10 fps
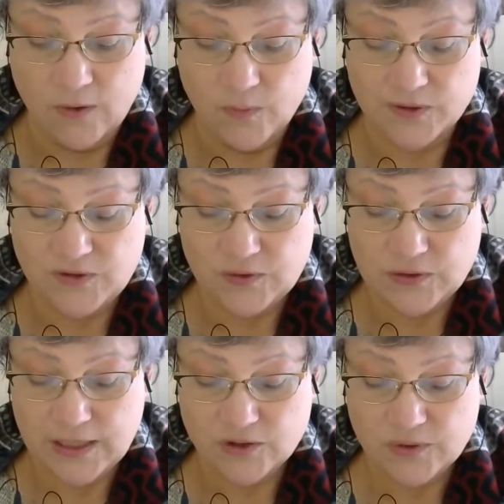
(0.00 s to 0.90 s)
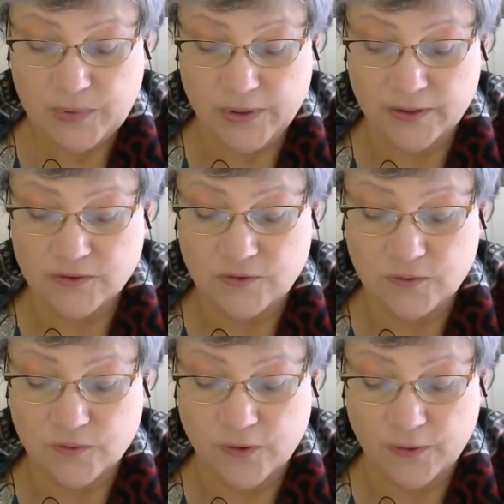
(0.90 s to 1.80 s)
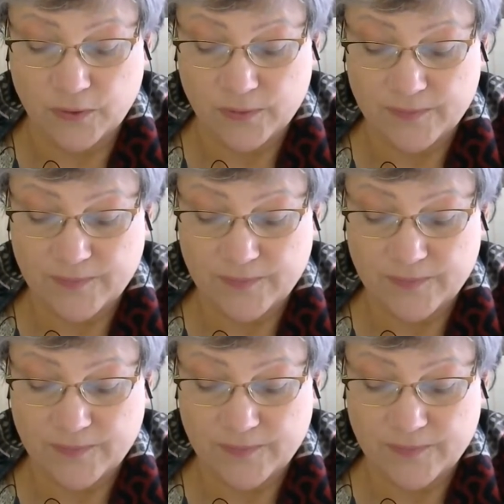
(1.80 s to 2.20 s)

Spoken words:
Once you touch upon it, you know.